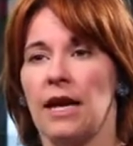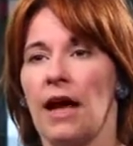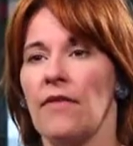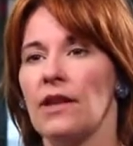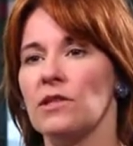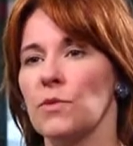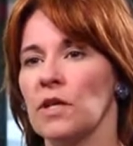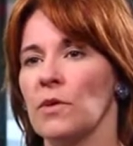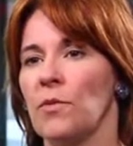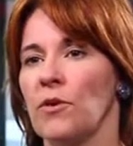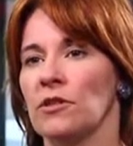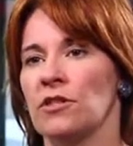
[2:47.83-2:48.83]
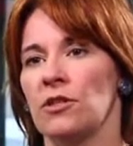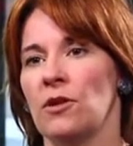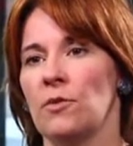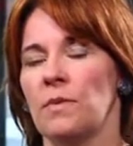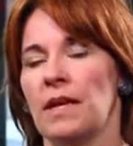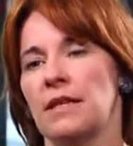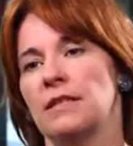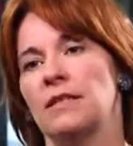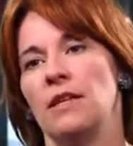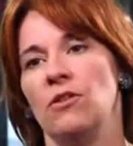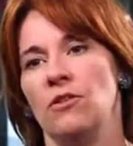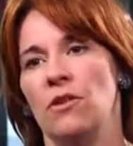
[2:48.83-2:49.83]
and that's really important to know because
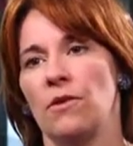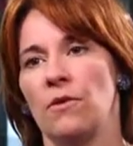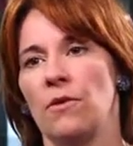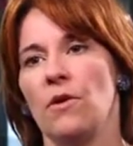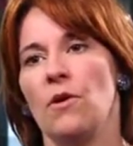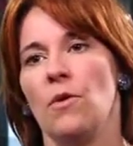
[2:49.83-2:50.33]
then you know